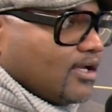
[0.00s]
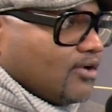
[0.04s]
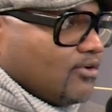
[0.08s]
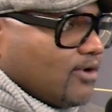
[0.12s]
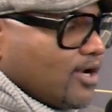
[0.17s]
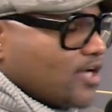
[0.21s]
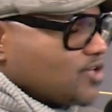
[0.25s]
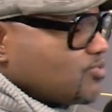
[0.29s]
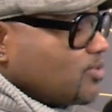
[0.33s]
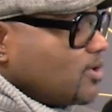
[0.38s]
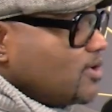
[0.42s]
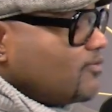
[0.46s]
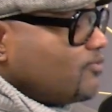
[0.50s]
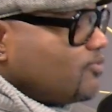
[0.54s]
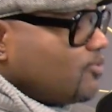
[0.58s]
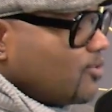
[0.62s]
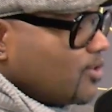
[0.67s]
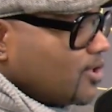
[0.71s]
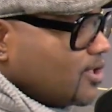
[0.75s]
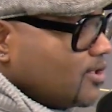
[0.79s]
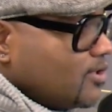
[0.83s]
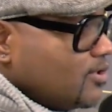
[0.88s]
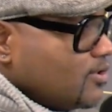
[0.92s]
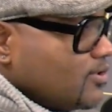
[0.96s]
graduate in 4
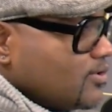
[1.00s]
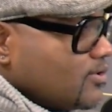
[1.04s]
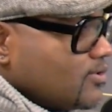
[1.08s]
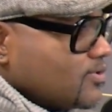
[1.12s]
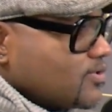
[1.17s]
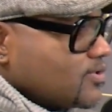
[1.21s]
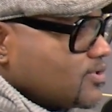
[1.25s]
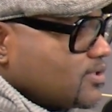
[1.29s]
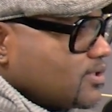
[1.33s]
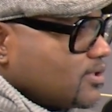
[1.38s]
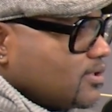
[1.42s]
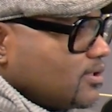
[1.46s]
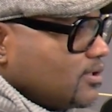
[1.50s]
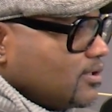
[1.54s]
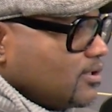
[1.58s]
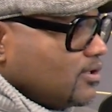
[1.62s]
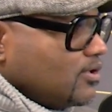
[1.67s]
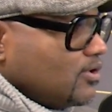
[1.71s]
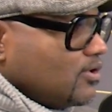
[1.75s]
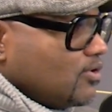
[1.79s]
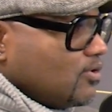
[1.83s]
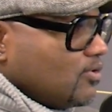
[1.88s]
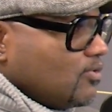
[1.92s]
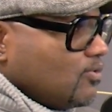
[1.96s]
years,
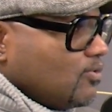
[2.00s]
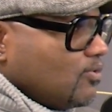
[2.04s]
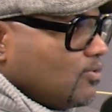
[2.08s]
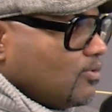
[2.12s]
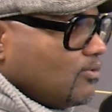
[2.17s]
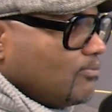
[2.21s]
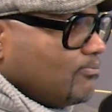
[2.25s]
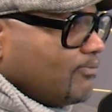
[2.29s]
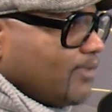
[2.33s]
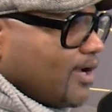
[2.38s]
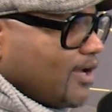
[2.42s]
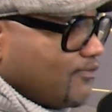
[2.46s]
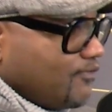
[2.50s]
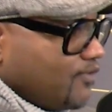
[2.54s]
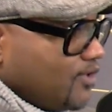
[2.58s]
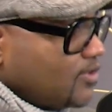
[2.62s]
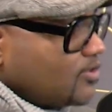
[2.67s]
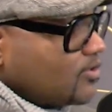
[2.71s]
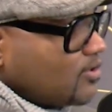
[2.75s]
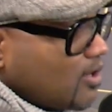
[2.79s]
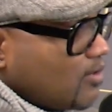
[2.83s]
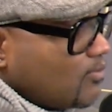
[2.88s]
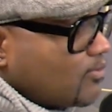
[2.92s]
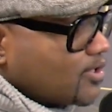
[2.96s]
my
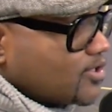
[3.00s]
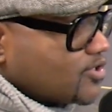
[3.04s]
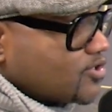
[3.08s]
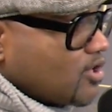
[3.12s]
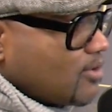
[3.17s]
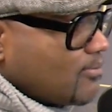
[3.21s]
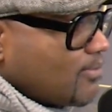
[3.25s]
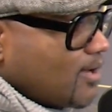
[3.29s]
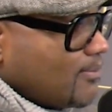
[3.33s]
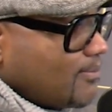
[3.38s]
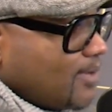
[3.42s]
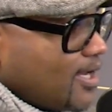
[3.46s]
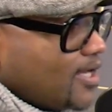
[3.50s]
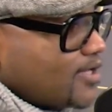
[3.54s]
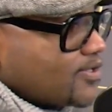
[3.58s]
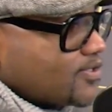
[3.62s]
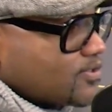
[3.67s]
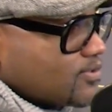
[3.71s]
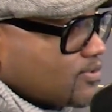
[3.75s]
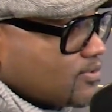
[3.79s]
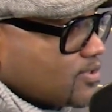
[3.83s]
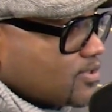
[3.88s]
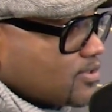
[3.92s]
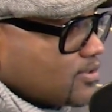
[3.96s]
fifth year I want to start my
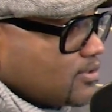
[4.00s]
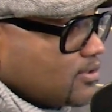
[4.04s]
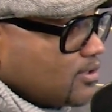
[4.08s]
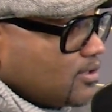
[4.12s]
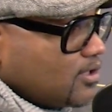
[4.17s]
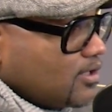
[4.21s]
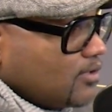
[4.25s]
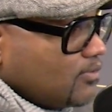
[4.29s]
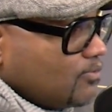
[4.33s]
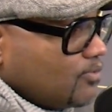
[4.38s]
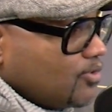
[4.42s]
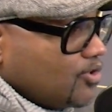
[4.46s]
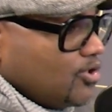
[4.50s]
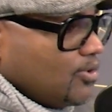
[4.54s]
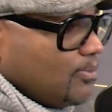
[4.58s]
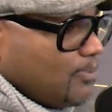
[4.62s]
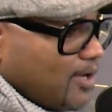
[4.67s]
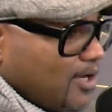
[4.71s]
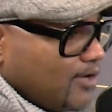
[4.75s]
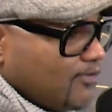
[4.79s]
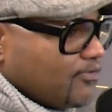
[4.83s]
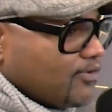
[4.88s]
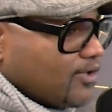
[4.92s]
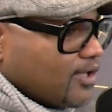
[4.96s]
master's. And will you
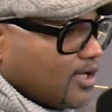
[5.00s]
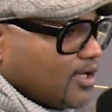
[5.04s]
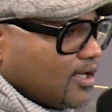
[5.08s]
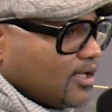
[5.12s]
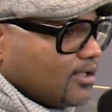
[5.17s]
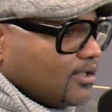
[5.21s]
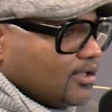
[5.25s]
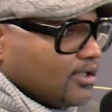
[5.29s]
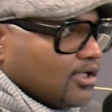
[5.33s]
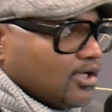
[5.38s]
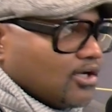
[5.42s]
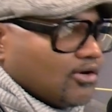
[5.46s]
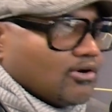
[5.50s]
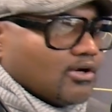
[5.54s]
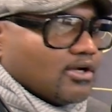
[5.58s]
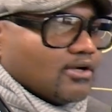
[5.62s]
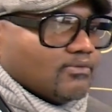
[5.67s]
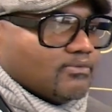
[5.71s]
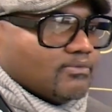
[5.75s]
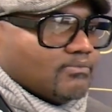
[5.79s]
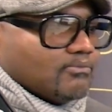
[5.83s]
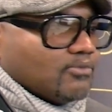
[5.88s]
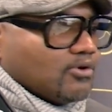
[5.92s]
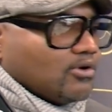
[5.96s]
pay for that? And Gary
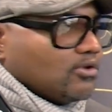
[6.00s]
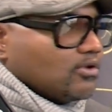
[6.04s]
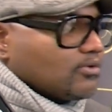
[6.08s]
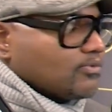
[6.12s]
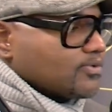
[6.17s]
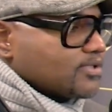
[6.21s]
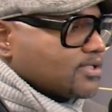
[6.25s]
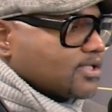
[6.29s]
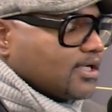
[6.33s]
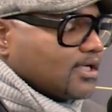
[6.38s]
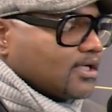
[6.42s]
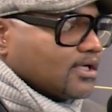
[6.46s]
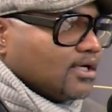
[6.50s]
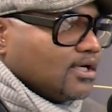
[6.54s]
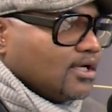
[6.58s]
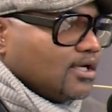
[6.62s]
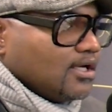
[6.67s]
Moeller was like,